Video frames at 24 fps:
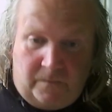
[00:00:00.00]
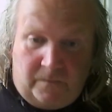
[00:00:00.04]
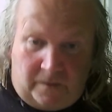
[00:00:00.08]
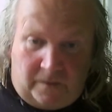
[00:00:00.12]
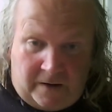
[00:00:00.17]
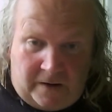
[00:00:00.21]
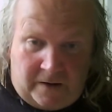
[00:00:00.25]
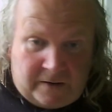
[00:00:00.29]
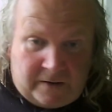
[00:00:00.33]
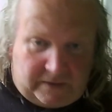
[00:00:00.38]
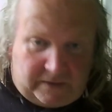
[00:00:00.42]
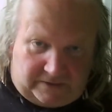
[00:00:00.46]

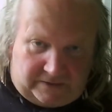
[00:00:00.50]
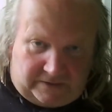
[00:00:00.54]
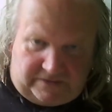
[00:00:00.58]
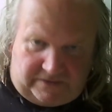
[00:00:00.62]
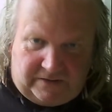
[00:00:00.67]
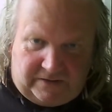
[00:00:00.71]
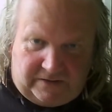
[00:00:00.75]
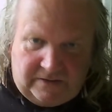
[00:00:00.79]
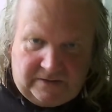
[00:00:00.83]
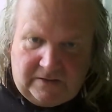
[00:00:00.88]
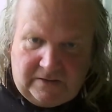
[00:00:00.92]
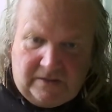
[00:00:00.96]

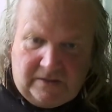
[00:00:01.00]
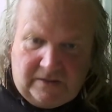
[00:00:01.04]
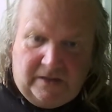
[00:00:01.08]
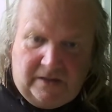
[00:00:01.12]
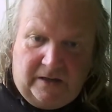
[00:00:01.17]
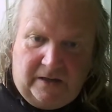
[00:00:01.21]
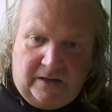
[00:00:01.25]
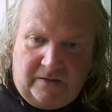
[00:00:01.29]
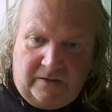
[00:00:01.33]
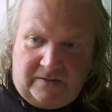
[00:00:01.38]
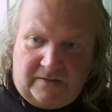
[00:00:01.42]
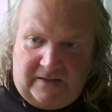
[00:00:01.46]
Right.
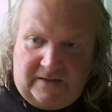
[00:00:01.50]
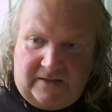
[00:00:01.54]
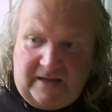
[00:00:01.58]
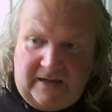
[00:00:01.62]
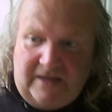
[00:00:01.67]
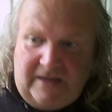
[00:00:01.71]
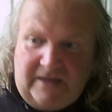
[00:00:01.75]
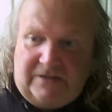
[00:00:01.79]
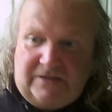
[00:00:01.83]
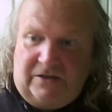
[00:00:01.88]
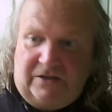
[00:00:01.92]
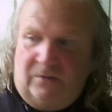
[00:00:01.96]

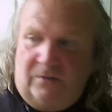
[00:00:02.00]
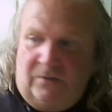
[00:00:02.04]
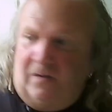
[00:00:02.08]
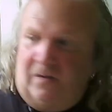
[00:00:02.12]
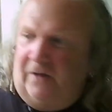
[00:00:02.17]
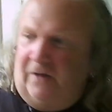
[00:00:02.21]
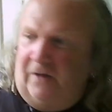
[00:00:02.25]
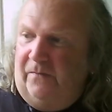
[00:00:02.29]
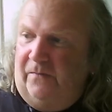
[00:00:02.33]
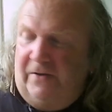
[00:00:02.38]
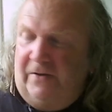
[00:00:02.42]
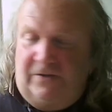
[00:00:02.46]
Okay, so
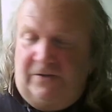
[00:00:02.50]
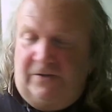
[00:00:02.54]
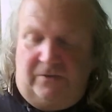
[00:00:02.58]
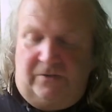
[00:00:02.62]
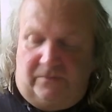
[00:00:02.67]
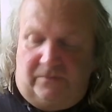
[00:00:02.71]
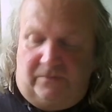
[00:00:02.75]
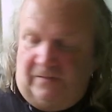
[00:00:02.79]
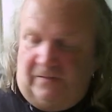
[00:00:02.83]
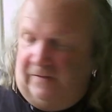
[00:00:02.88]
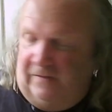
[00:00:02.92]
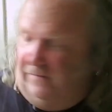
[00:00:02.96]
what have we
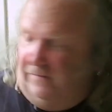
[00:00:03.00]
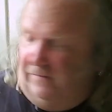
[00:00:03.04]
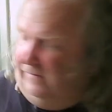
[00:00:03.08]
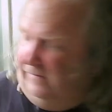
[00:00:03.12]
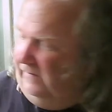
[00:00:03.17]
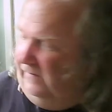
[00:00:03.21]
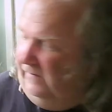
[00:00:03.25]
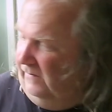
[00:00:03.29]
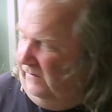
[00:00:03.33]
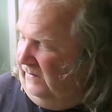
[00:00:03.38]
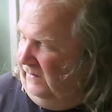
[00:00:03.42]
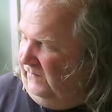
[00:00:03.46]
done? We,
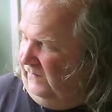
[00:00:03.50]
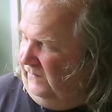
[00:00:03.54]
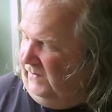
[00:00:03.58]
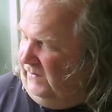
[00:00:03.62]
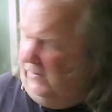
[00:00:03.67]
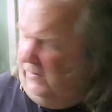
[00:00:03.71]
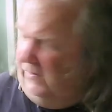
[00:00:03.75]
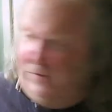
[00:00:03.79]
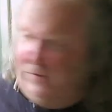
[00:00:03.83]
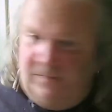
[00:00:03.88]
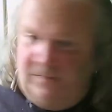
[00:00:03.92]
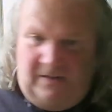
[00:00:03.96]
we, we've
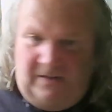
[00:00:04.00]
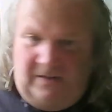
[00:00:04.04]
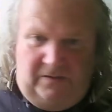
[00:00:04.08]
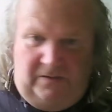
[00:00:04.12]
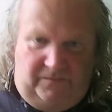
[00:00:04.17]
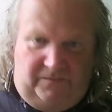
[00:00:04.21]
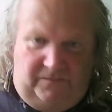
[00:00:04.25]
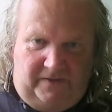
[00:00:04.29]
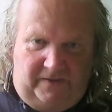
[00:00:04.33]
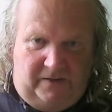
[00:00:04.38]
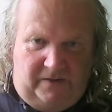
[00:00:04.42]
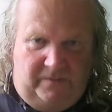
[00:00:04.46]
told you
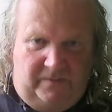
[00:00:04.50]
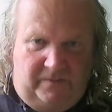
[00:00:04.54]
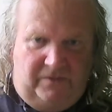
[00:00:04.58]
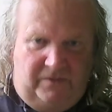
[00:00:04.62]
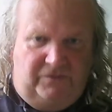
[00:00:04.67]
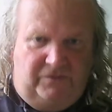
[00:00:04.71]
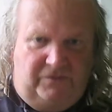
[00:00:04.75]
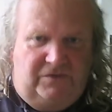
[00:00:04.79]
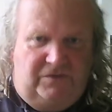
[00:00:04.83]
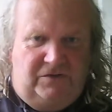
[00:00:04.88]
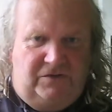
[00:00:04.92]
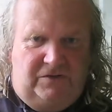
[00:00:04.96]
about the finger
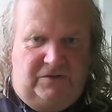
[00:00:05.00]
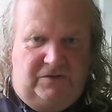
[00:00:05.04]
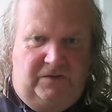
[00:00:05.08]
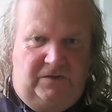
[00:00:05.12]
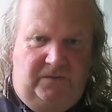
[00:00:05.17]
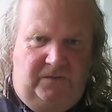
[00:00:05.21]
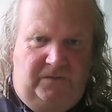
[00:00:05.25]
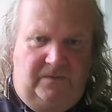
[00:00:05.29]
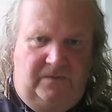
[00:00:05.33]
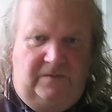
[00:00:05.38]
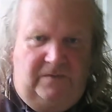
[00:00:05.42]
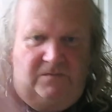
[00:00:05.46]
wheels and
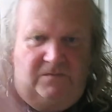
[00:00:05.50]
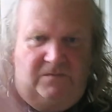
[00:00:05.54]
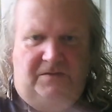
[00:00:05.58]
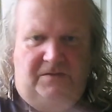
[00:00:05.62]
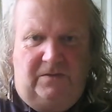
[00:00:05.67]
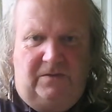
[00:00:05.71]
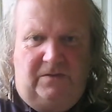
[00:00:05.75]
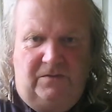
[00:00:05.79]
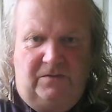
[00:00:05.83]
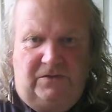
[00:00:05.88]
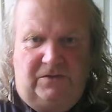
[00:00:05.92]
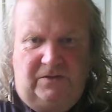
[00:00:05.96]
stuff. We've
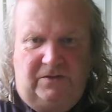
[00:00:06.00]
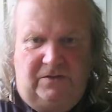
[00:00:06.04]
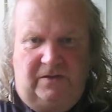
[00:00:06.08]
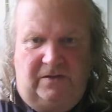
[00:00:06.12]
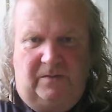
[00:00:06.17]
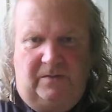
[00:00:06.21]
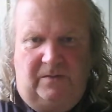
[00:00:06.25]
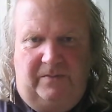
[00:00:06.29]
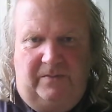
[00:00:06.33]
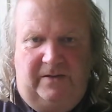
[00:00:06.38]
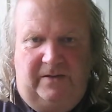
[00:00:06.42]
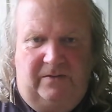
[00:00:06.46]
told
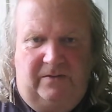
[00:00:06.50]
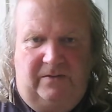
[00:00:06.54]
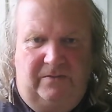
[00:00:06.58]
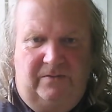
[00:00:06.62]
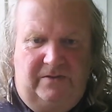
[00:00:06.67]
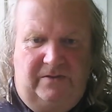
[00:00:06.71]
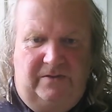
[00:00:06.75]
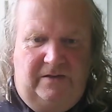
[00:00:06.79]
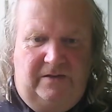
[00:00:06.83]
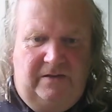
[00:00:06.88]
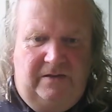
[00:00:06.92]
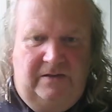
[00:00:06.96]
you
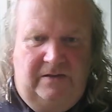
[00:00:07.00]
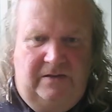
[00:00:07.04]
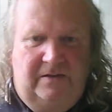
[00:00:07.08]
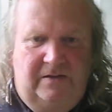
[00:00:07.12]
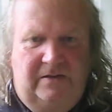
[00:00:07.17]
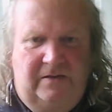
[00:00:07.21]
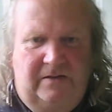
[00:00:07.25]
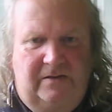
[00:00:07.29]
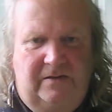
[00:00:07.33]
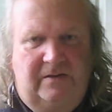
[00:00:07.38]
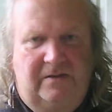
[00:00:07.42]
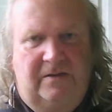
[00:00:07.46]
about the
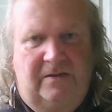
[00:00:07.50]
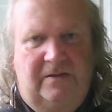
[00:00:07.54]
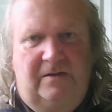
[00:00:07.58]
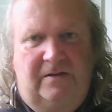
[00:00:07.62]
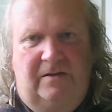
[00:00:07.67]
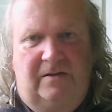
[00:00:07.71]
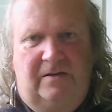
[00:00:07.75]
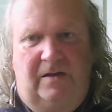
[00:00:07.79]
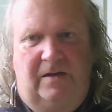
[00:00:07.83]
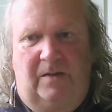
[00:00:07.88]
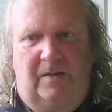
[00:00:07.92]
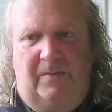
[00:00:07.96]
uh,
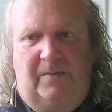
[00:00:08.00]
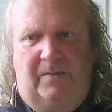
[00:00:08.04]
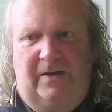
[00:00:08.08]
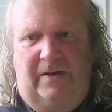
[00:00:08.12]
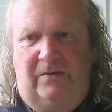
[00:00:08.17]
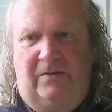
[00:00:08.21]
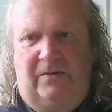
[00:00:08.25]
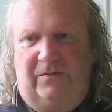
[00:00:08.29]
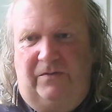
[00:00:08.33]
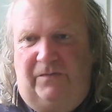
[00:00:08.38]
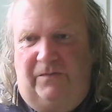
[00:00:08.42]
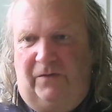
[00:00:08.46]

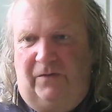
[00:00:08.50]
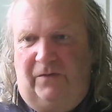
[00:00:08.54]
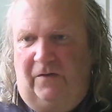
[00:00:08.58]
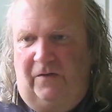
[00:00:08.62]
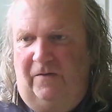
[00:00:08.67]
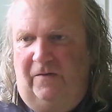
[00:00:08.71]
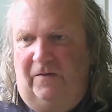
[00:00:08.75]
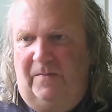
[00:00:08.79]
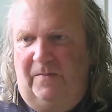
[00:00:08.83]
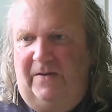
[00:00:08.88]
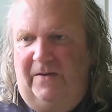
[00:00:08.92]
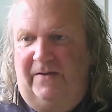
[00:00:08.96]
about the
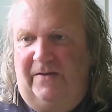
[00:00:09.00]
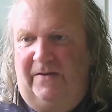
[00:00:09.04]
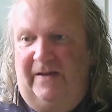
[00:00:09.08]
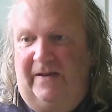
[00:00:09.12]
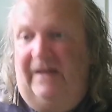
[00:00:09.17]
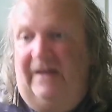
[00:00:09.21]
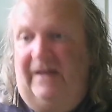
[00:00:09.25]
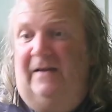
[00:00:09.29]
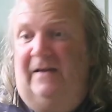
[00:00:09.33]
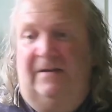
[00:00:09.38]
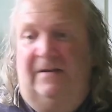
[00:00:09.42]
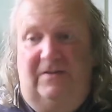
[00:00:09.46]
forum and
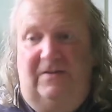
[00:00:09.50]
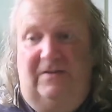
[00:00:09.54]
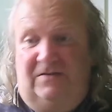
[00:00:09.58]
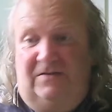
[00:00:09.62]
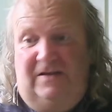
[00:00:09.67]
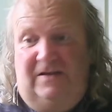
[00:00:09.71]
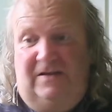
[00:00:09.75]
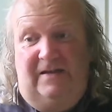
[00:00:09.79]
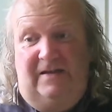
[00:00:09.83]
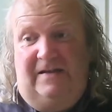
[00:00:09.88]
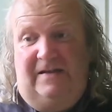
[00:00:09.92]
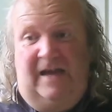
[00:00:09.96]
that.
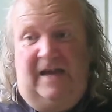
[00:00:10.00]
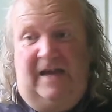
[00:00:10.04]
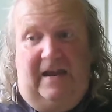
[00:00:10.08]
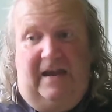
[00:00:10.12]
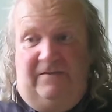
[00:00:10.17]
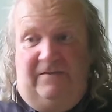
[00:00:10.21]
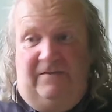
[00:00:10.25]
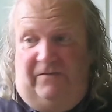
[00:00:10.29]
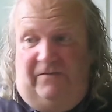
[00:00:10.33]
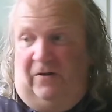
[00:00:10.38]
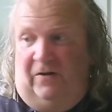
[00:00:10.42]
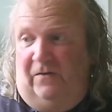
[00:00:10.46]
As I say,
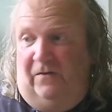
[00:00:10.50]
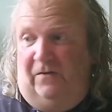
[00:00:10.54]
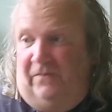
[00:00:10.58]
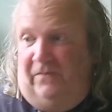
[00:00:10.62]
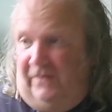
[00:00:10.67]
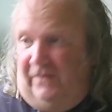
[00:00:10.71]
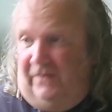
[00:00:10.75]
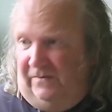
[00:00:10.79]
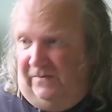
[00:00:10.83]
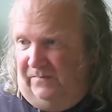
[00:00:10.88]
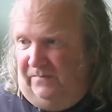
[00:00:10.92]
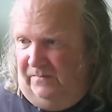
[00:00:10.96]
get
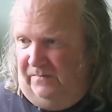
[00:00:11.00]
involved.